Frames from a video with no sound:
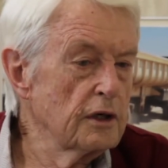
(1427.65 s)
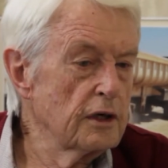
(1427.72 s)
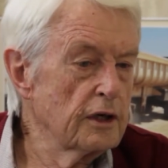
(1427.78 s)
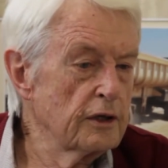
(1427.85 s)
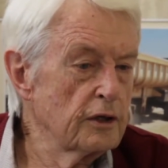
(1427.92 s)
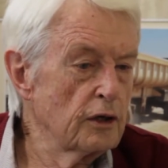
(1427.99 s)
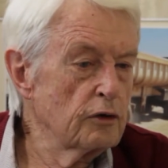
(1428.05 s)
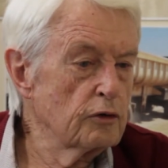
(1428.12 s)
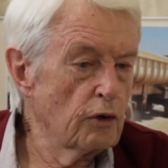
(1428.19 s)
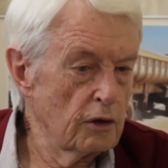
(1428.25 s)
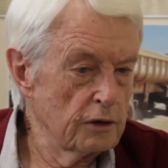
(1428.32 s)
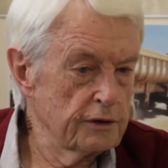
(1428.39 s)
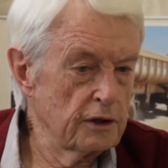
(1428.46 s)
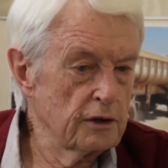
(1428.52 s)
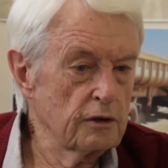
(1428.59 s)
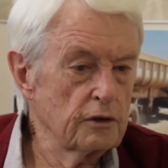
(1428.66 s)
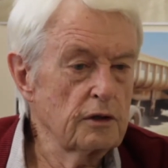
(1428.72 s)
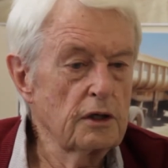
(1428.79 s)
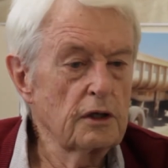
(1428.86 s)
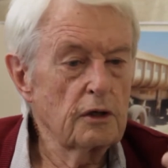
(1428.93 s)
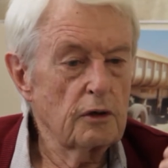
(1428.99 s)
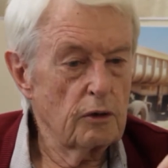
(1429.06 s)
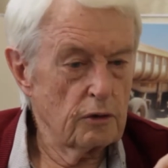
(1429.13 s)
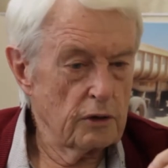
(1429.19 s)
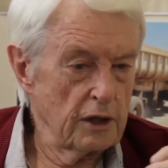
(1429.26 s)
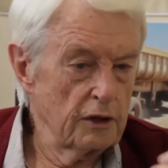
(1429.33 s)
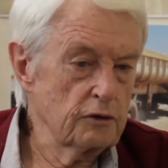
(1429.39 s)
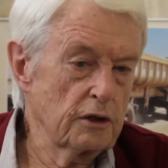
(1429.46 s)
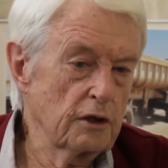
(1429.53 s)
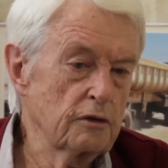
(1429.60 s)
Your Koto or
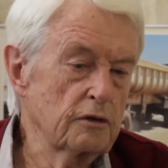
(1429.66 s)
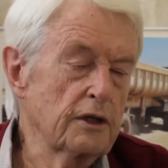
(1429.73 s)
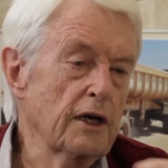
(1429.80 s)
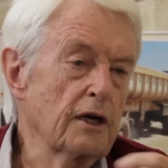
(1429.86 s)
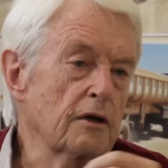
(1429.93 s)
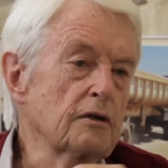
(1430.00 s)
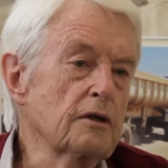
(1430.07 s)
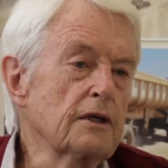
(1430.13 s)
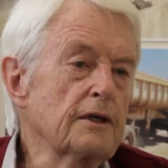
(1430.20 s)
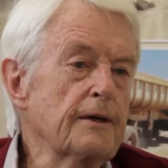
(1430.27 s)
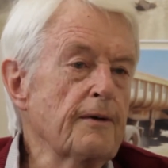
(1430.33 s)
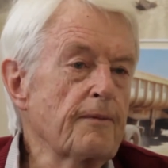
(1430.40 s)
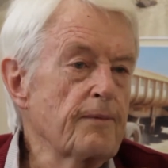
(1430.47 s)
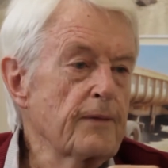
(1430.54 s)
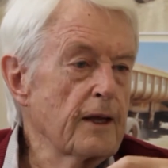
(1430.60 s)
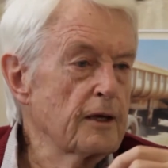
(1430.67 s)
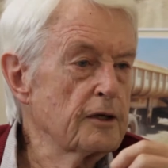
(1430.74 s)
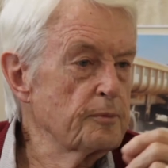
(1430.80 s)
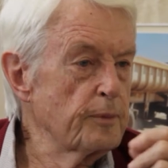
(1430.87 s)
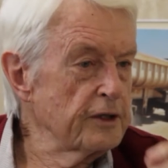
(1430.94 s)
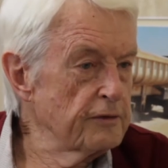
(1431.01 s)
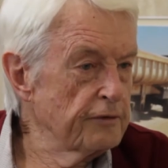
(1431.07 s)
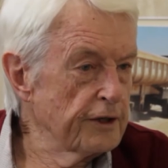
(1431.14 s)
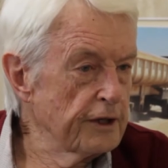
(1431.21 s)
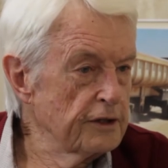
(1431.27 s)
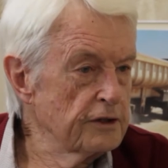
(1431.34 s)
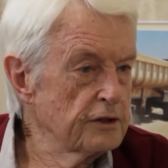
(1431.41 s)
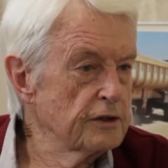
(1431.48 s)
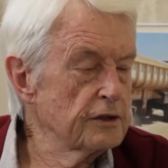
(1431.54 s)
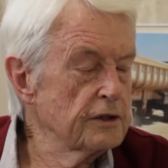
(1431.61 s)
Koto now, the
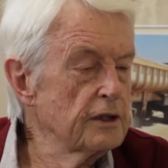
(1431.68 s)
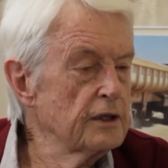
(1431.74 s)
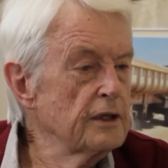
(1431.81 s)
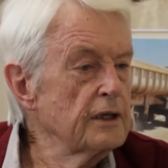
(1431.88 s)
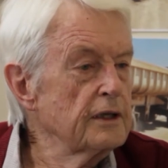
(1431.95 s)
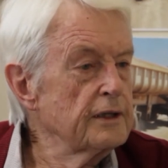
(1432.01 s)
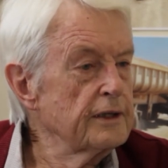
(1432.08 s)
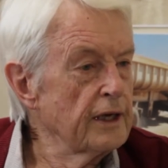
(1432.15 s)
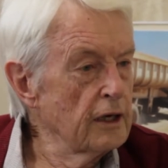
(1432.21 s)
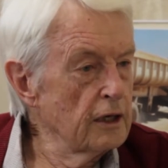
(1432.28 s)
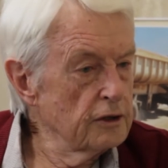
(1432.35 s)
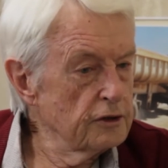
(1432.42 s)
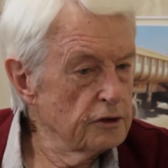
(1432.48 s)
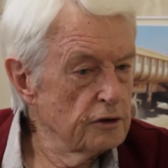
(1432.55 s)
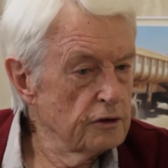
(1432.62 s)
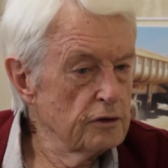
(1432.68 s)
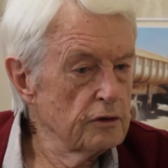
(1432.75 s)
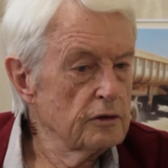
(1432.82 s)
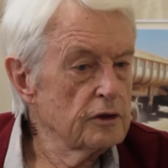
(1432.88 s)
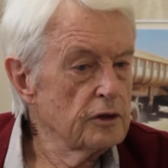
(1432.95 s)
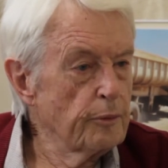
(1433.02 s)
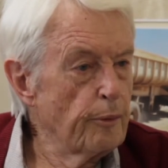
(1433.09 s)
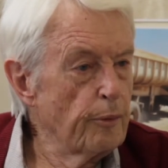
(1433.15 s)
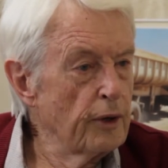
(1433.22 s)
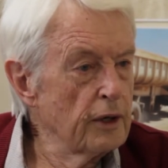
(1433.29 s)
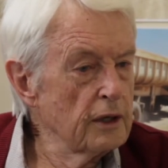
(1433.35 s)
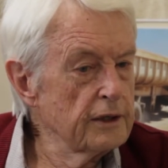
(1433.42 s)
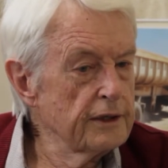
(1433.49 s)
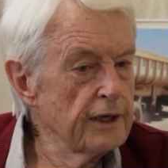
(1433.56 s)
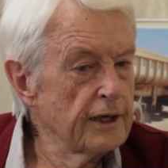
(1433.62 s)
specifications tells you to
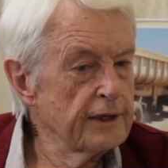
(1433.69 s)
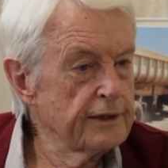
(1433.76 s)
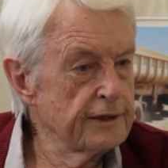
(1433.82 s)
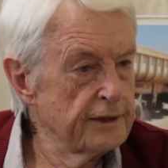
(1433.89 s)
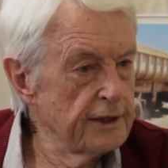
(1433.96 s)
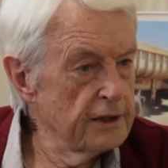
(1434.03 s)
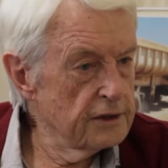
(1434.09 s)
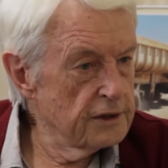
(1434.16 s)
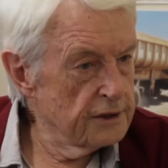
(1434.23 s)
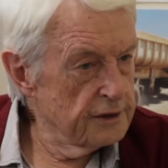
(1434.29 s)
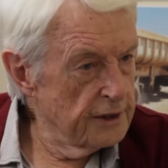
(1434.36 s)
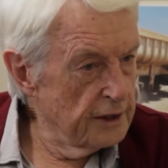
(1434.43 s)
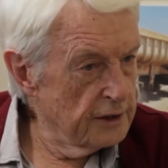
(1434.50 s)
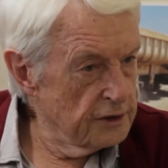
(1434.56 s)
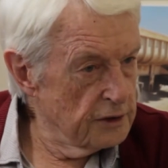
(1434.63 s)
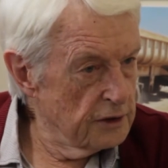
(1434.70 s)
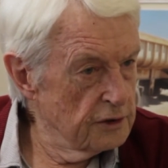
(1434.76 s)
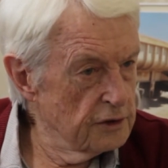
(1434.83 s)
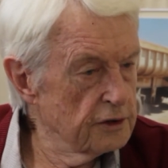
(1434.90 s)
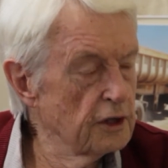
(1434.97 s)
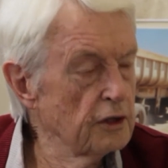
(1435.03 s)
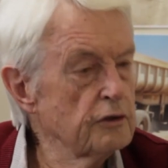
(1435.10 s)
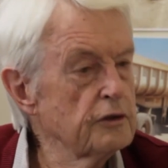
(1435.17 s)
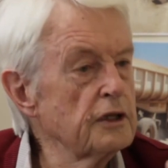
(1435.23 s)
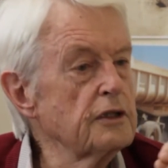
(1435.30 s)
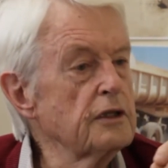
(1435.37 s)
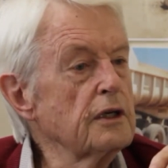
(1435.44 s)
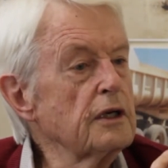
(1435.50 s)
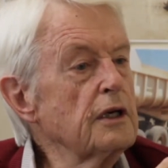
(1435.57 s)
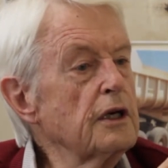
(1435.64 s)
build a test section so that
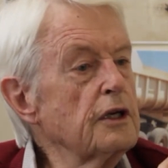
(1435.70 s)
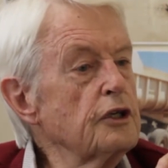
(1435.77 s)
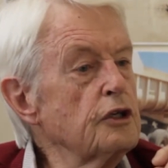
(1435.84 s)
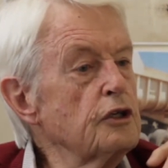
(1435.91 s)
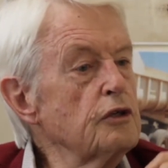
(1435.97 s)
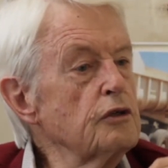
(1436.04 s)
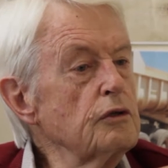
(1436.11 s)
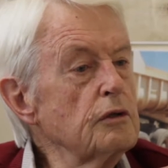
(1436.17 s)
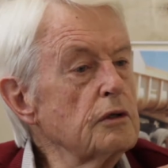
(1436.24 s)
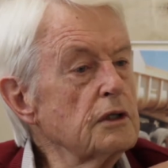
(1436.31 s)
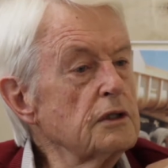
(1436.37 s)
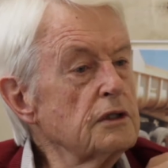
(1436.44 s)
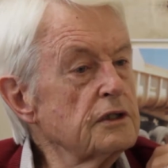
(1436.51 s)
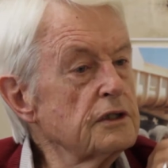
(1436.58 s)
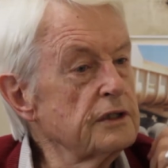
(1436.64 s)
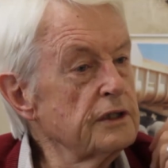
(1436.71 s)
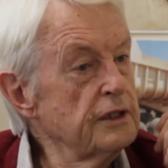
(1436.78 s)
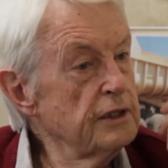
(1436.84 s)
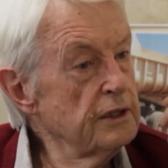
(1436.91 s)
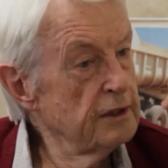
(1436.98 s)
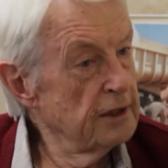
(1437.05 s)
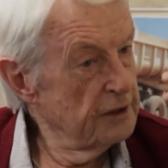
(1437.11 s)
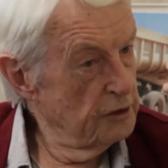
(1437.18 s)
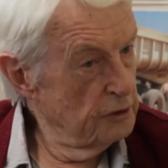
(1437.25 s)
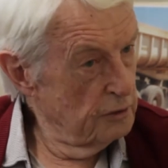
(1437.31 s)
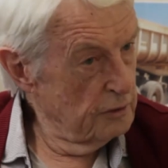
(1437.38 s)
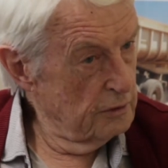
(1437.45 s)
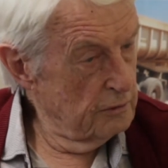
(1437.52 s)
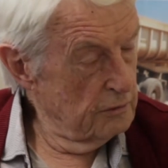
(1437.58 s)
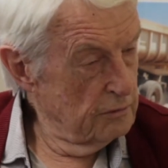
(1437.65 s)
you can see that
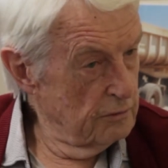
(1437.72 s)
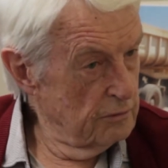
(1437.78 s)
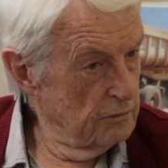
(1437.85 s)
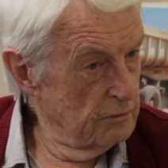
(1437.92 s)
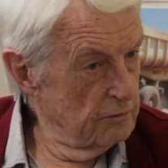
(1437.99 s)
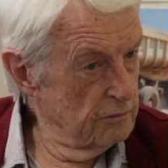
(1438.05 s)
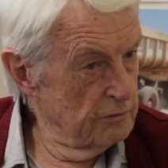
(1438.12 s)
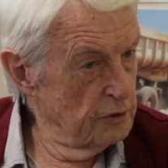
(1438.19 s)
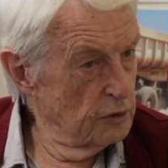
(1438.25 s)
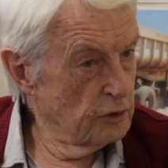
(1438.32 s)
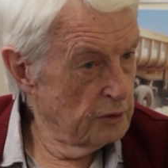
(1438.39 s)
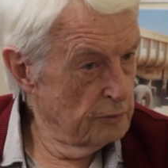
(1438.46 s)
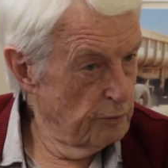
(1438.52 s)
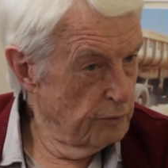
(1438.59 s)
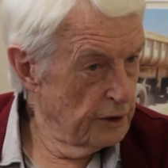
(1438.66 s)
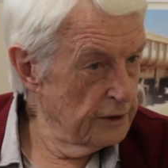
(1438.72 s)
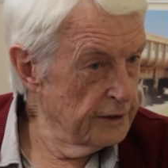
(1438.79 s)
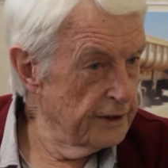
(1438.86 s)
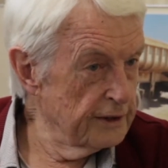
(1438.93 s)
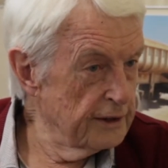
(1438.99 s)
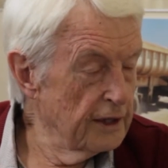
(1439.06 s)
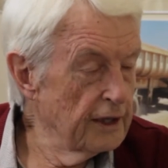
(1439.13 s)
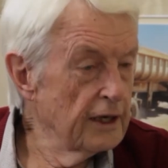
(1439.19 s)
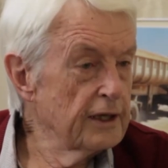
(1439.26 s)
you can build it.